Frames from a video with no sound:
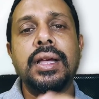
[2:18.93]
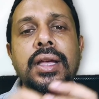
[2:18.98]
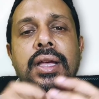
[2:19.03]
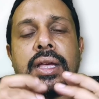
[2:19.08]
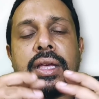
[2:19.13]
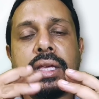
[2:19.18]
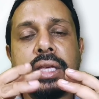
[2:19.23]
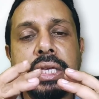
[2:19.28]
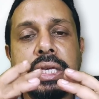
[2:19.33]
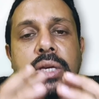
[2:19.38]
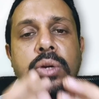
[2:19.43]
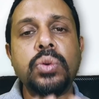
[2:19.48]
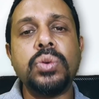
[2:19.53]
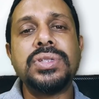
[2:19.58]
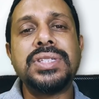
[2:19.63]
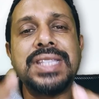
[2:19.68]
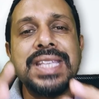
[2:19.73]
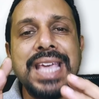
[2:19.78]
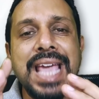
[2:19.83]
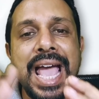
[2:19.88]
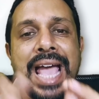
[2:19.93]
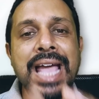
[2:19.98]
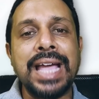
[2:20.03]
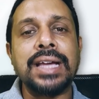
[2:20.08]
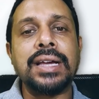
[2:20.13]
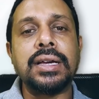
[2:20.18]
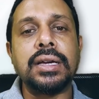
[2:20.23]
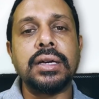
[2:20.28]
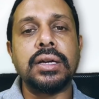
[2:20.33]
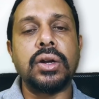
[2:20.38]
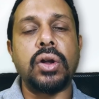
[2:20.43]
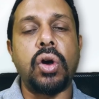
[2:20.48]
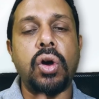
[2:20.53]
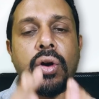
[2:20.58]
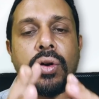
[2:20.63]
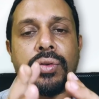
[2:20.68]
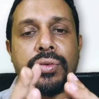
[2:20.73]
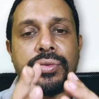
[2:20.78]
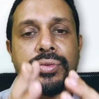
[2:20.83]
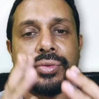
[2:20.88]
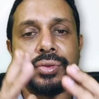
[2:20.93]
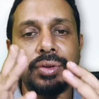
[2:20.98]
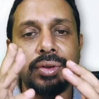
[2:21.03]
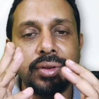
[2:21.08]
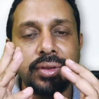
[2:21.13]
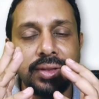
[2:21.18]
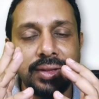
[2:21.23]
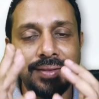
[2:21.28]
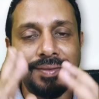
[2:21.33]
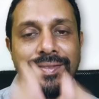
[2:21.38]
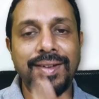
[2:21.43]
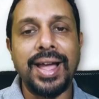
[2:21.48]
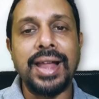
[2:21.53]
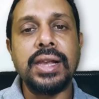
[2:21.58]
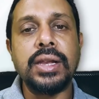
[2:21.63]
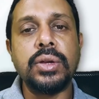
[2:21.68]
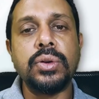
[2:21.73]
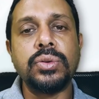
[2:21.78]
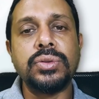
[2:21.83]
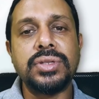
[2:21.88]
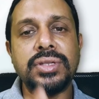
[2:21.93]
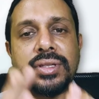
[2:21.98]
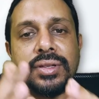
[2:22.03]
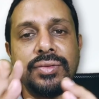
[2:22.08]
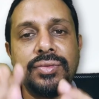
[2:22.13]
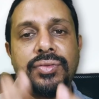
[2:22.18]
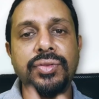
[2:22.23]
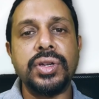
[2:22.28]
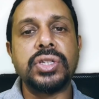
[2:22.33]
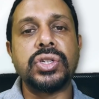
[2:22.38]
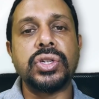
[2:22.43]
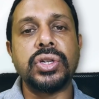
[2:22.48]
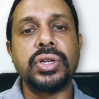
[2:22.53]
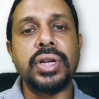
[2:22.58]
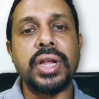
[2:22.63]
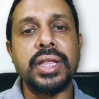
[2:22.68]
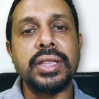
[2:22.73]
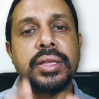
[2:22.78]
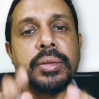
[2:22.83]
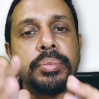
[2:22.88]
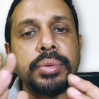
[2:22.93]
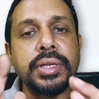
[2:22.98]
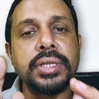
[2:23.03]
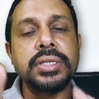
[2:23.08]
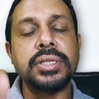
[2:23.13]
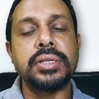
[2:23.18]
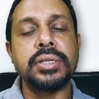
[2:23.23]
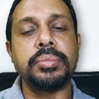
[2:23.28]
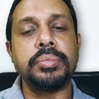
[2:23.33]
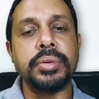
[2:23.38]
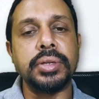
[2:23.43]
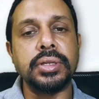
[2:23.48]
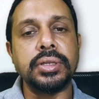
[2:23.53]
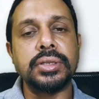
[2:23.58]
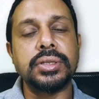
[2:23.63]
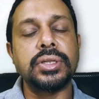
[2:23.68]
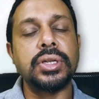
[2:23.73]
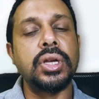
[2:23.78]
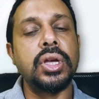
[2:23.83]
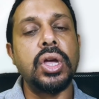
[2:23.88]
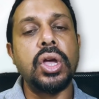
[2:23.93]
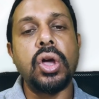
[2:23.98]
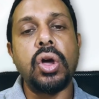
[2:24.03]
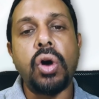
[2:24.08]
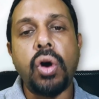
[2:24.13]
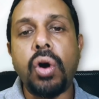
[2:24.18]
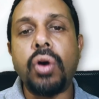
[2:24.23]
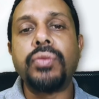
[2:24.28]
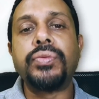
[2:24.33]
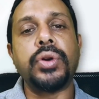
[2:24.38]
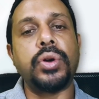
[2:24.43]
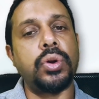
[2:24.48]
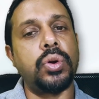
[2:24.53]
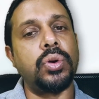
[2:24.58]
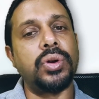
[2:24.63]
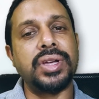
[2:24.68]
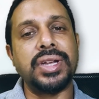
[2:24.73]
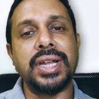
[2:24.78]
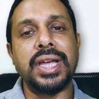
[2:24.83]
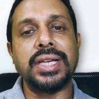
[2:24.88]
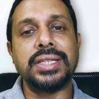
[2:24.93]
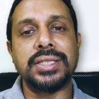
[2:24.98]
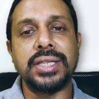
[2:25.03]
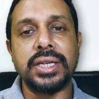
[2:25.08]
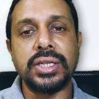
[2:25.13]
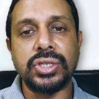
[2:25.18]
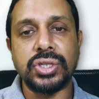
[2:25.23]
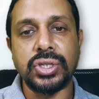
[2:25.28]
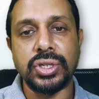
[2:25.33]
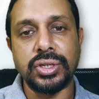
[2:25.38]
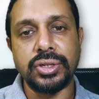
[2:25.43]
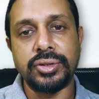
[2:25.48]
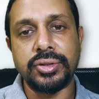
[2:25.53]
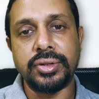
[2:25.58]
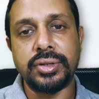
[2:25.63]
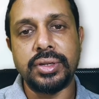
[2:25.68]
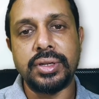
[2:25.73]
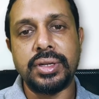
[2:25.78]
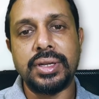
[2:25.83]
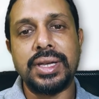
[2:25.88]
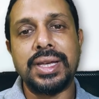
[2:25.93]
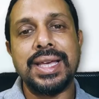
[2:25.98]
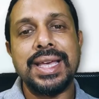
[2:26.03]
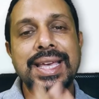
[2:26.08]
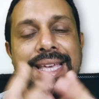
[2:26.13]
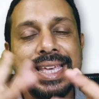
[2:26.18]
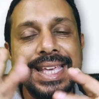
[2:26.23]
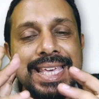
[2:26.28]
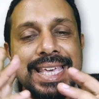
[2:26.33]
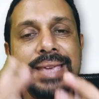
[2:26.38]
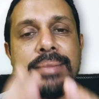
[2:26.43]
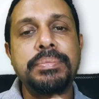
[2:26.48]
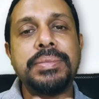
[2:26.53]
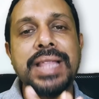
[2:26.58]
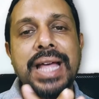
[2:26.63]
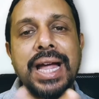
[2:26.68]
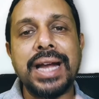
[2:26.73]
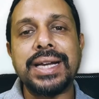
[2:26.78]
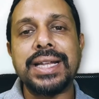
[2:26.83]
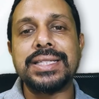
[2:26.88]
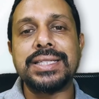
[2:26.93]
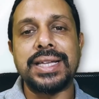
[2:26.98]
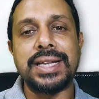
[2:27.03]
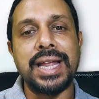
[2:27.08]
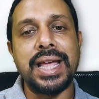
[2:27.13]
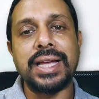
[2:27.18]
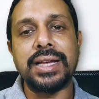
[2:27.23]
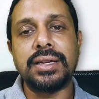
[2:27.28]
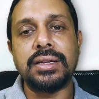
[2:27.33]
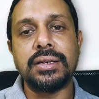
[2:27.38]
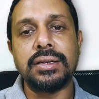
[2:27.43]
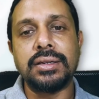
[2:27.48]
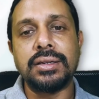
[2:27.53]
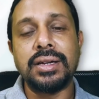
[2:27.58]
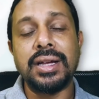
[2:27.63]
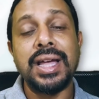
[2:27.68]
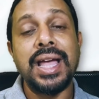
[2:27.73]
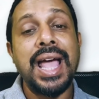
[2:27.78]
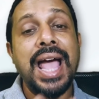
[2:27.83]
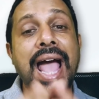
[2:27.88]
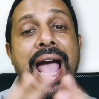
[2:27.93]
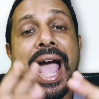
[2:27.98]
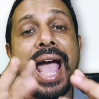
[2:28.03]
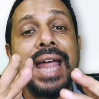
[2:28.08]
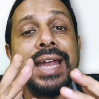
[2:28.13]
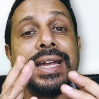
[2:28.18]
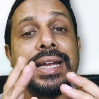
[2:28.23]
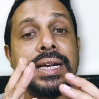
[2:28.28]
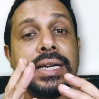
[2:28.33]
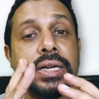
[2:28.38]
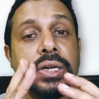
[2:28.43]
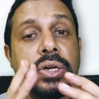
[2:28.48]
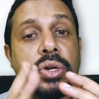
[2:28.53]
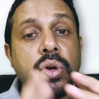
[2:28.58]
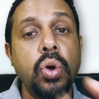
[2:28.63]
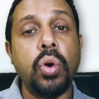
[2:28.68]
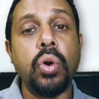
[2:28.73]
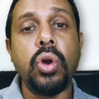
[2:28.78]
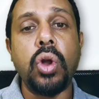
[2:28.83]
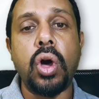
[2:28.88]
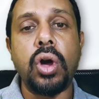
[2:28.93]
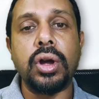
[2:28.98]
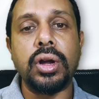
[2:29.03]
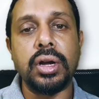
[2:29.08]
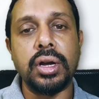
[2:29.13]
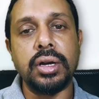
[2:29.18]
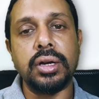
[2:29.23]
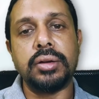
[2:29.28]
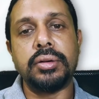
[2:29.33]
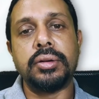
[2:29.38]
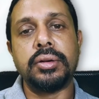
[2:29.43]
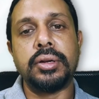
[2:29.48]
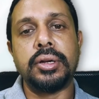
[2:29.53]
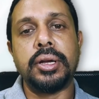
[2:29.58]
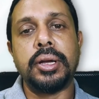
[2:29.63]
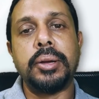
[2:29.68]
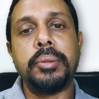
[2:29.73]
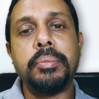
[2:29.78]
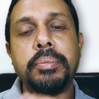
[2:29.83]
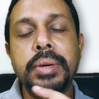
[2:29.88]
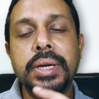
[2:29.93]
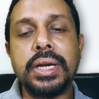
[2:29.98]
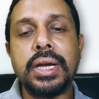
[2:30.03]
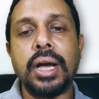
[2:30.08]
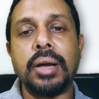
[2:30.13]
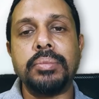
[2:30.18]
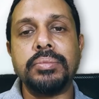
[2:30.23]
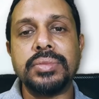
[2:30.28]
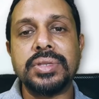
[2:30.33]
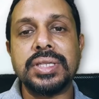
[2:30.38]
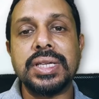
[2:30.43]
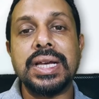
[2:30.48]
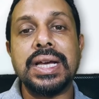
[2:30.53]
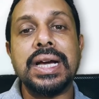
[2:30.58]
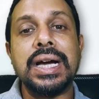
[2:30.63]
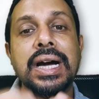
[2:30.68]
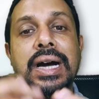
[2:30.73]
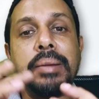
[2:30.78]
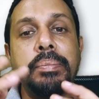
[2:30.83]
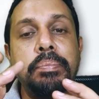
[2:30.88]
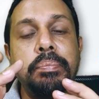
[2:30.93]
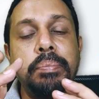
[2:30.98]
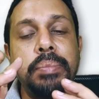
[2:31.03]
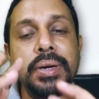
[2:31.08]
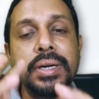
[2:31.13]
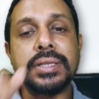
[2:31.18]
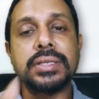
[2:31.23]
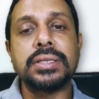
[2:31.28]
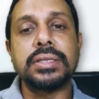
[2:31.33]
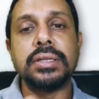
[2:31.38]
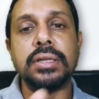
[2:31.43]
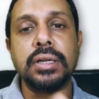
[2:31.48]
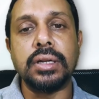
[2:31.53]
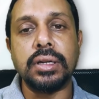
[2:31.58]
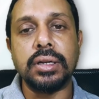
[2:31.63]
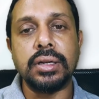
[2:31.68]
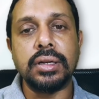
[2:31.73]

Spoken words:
use the anchor of the values, the vision, and the principles of your organization. Keep that as an anchor, and it no longer becomes a personal